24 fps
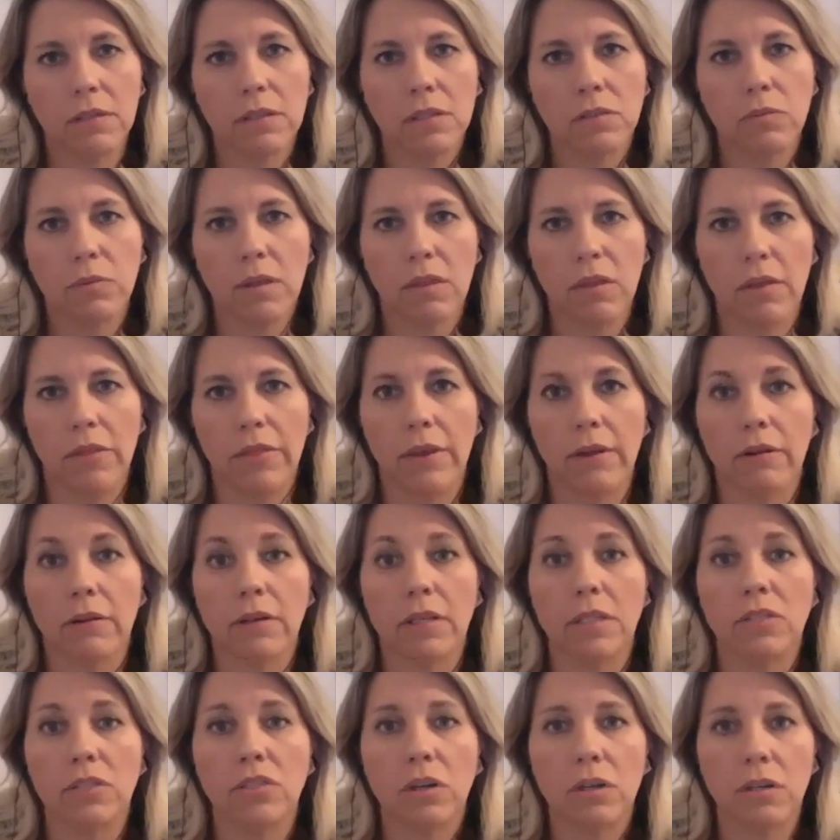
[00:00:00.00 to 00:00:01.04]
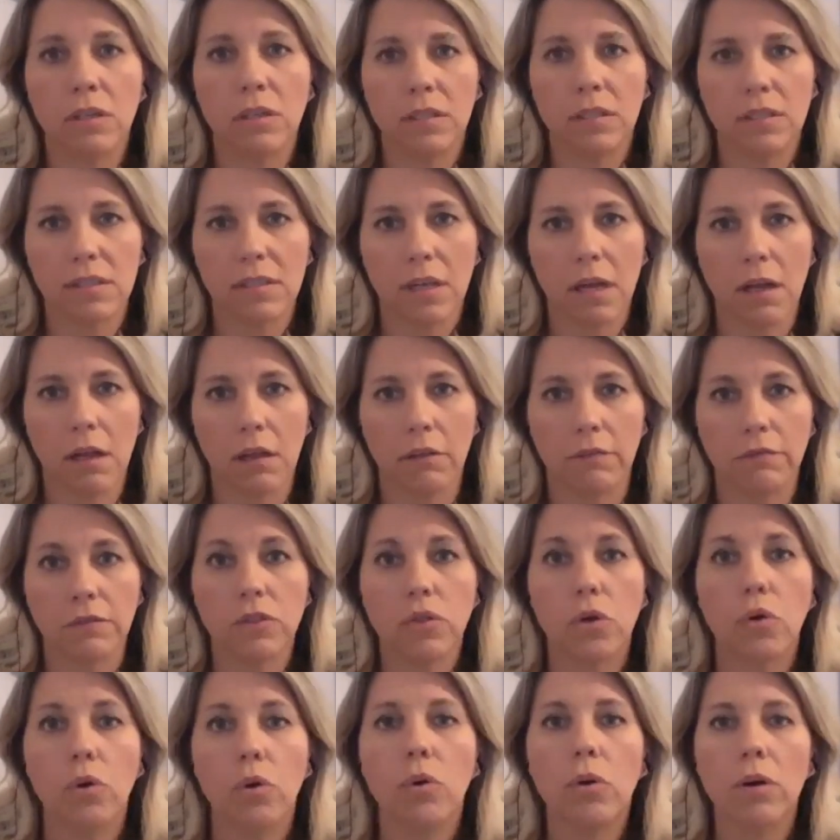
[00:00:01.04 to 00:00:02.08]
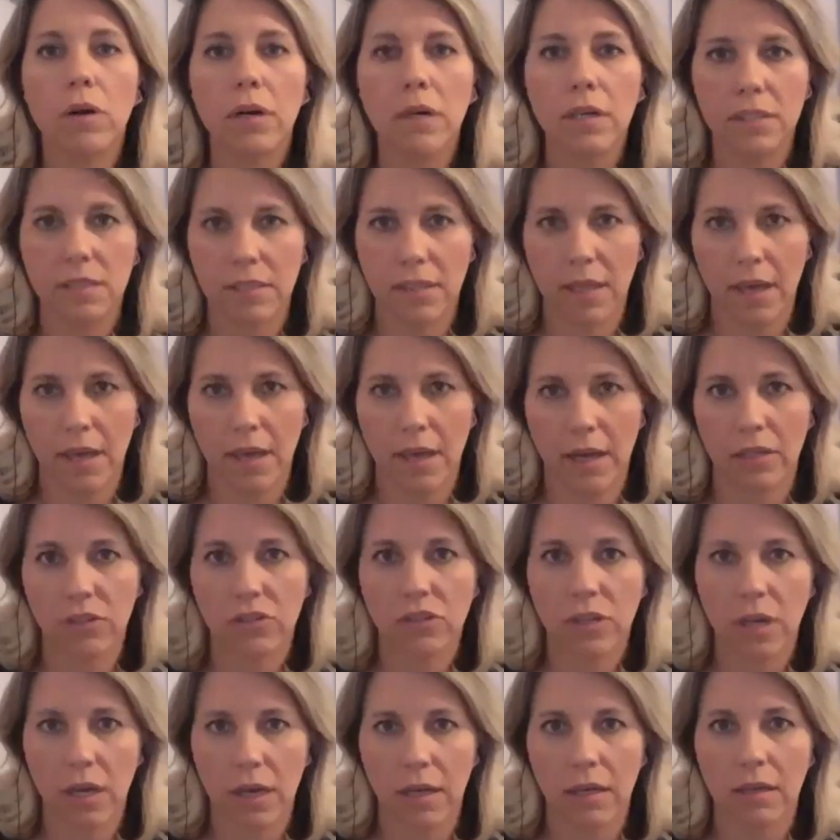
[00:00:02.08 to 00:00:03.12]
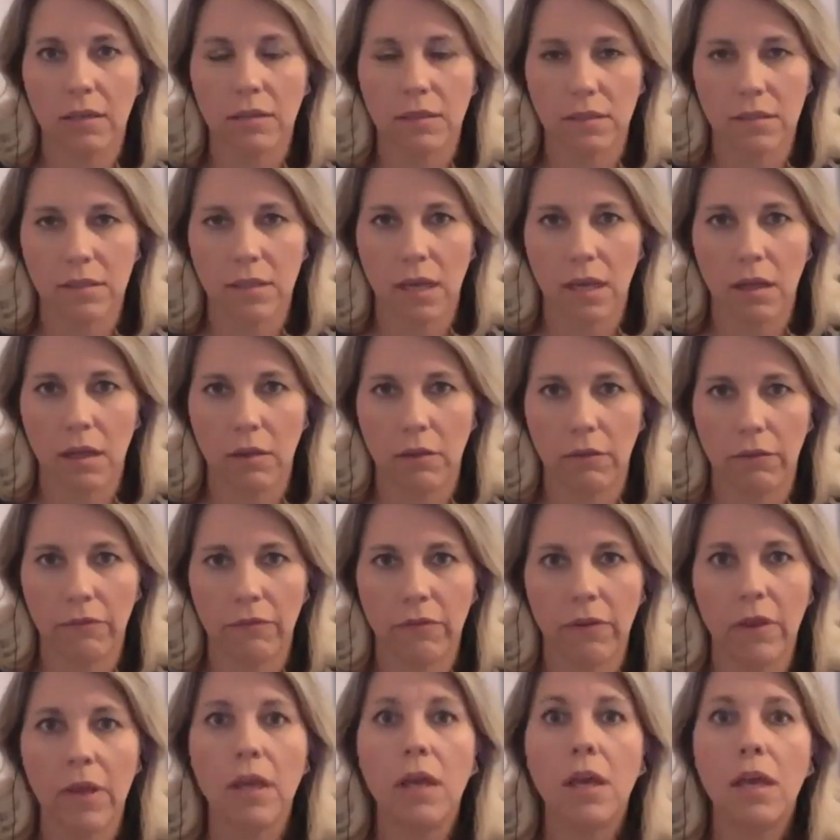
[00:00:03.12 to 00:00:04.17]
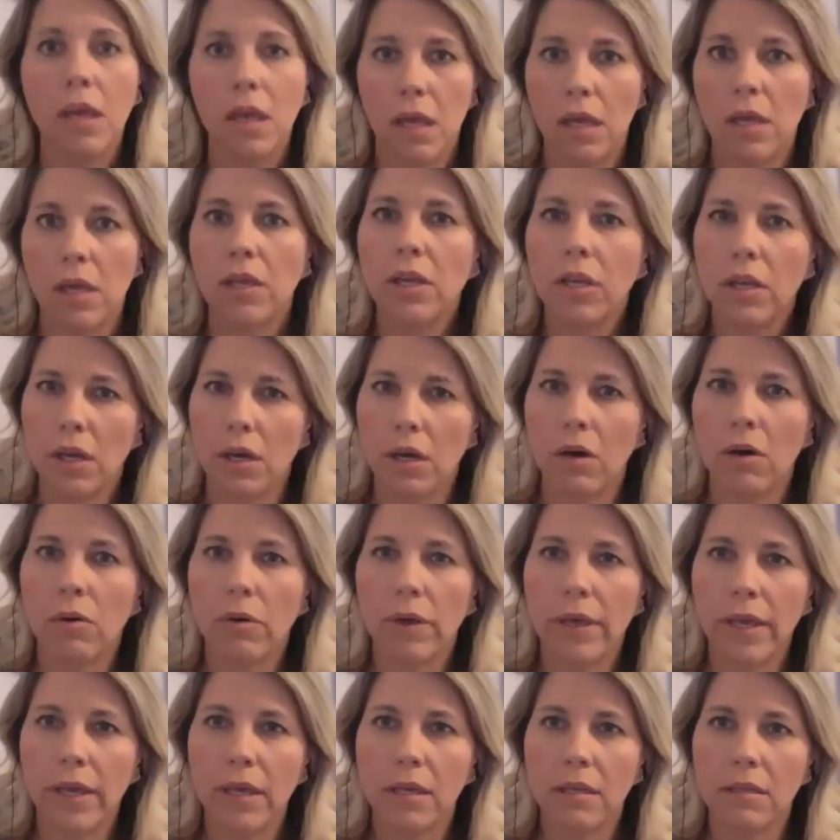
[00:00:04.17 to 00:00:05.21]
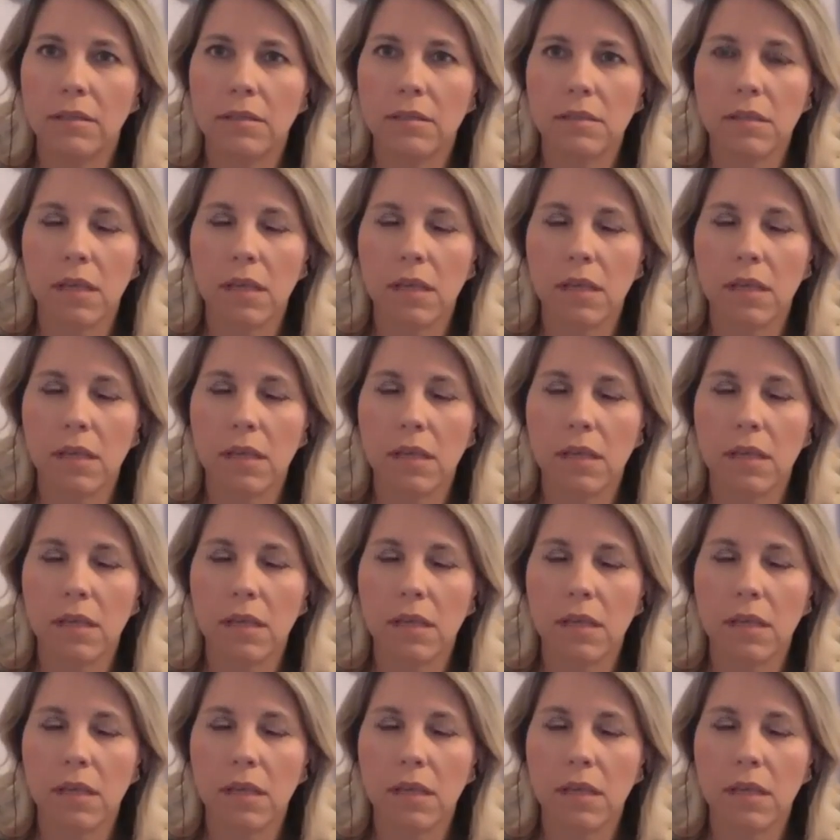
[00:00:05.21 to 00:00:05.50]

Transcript: within their adult self towards that child self, you know, is